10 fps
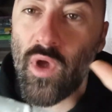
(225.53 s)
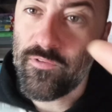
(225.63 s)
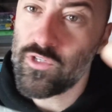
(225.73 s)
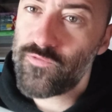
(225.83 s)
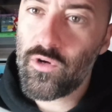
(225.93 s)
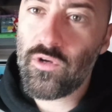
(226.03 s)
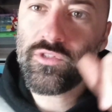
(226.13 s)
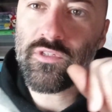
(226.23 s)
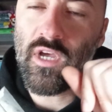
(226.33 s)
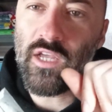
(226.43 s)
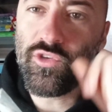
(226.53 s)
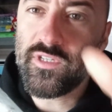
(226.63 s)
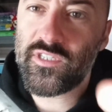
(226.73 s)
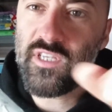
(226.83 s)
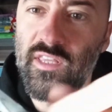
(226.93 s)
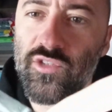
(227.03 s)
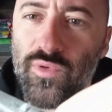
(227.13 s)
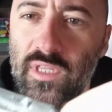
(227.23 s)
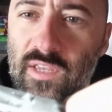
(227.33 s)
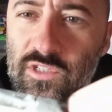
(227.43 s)
the reference photos, you can see these
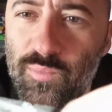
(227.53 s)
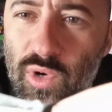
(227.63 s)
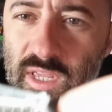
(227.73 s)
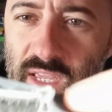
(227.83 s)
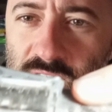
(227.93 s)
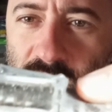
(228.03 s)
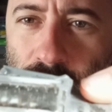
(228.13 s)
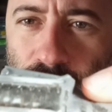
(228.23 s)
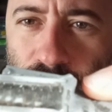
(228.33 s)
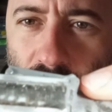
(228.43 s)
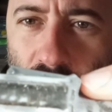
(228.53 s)
reliefs pretty easy.